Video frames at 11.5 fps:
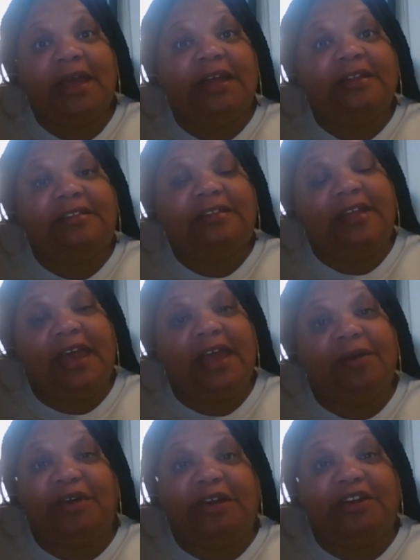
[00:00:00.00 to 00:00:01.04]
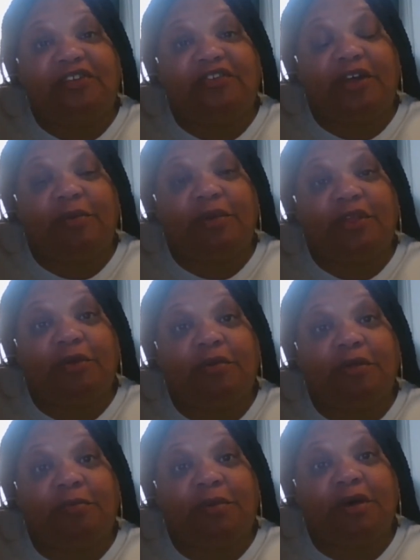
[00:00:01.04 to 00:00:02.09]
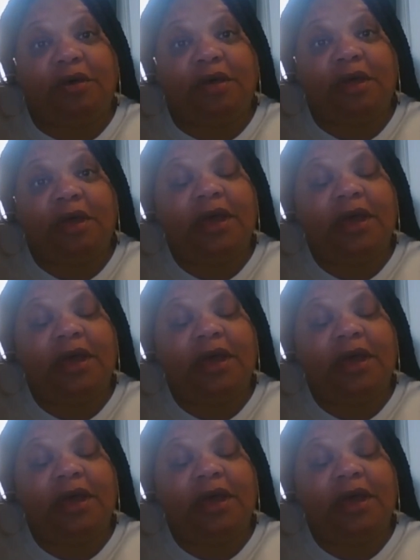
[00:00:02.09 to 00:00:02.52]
And today I'm going to share with you the book,